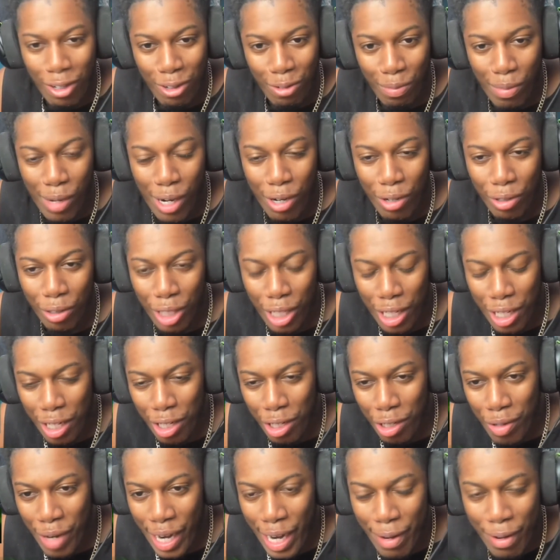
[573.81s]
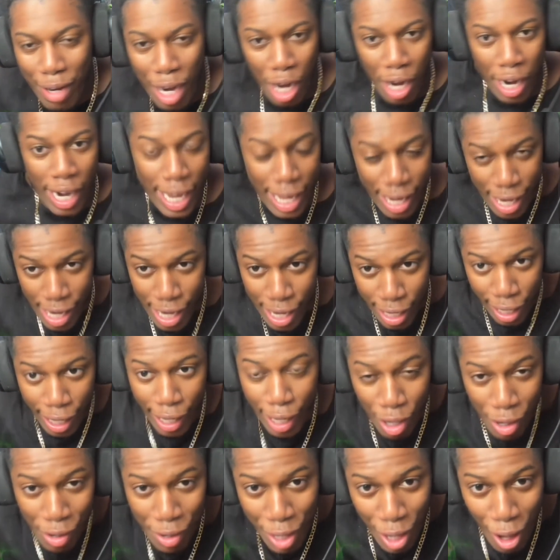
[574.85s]
Bro, just because you hate... He didn't
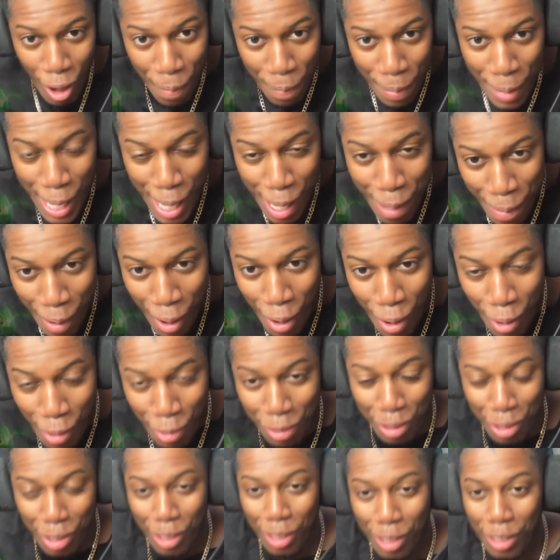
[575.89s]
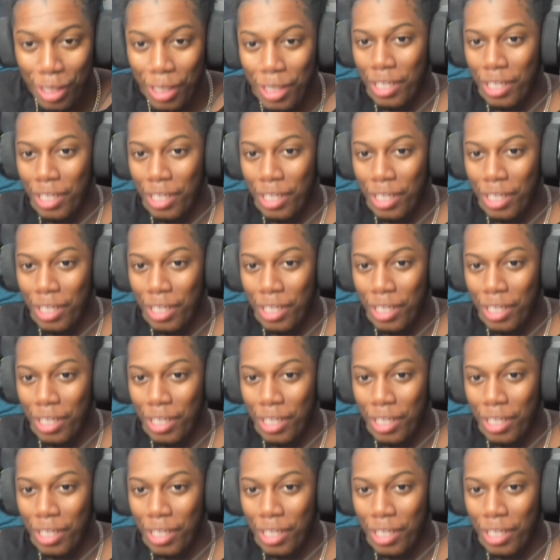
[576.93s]
kill your peoples!